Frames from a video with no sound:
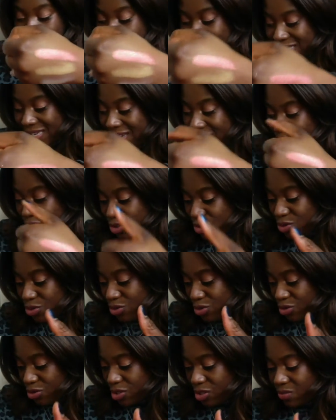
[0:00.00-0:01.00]
I said, I do
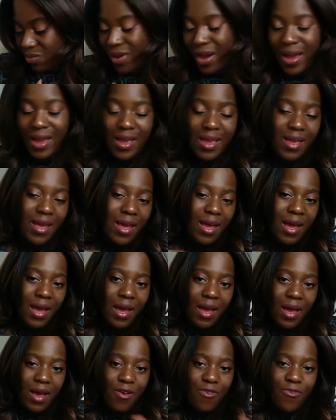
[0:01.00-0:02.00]
use my
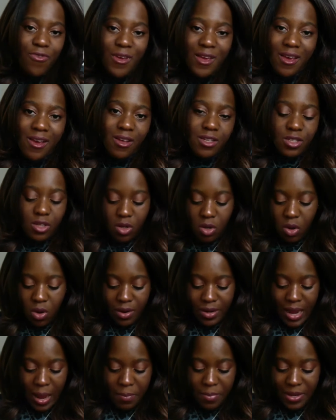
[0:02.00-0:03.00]
fingers a lot
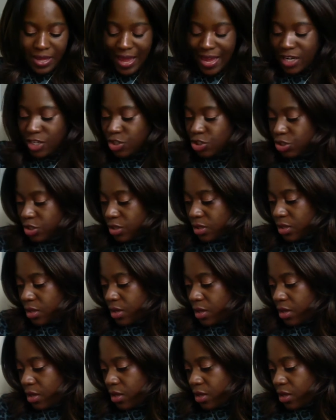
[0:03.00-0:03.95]
in application,